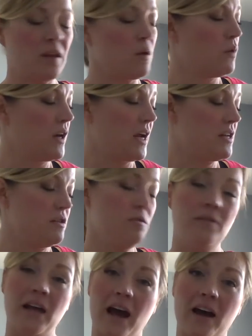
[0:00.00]
When I
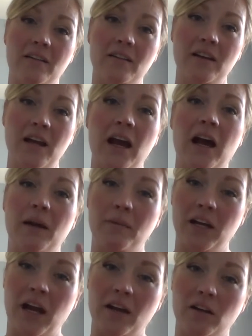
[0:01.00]
do that, I'm
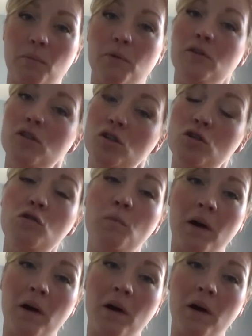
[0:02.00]
going to end up with two